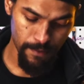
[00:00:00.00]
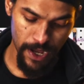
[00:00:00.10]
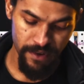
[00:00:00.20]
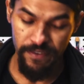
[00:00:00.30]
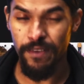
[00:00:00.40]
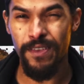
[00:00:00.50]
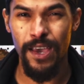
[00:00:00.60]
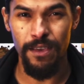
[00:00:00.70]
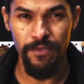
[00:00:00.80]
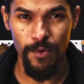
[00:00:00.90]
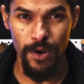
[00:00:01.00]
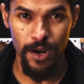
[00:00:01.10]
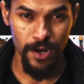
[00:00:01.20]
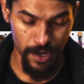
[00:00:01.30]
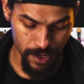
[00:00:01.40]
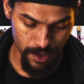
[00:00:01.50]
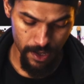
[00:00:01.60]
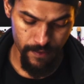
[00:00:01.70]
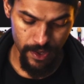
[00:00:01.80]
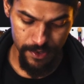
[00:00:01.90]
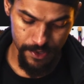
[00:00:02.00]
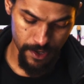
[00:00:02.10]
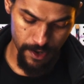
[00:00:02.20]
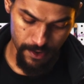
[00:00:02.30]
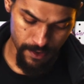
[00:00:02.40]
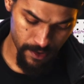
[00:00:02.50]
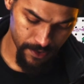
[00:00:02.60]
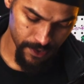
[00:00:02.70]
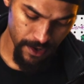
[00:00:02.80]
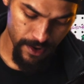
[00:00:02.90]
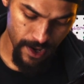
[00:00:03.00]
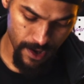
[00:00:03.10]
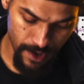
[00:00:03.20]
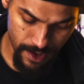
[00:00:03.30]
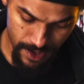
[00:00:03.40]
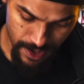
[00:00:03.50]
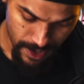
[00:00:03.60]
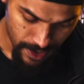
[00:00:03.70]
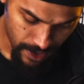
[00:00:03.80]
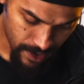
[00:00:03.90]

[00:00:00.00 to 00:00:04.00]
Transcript: mindful of that if you are giving this a go, so you're not, you